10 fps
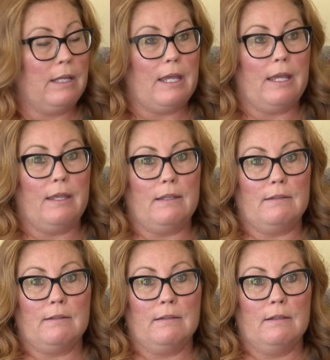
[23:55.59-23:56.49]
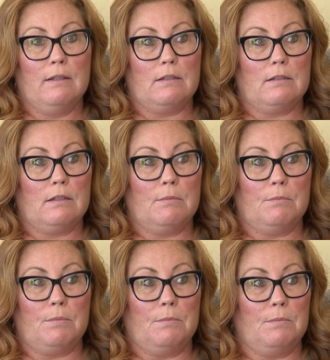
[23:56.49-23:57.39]
and
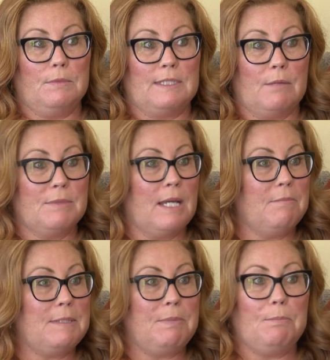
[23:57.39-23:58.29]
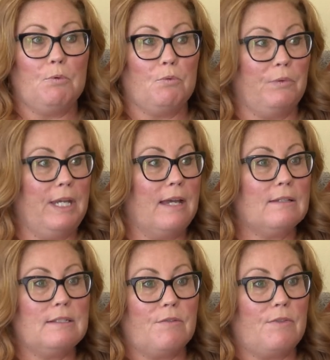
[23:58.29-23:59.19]
sometimes people
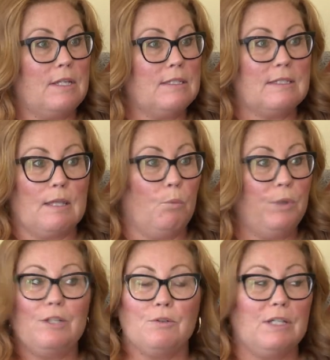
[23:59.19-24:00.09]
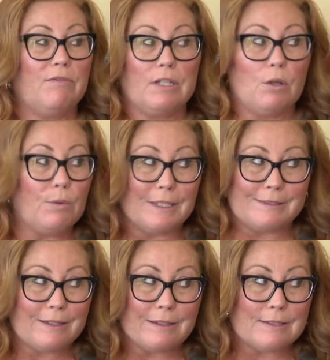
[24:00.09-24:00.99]
react to things that we don't even know
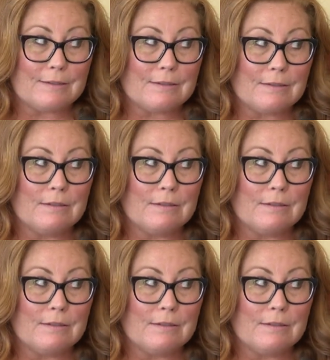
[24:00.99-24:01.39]
exist yeah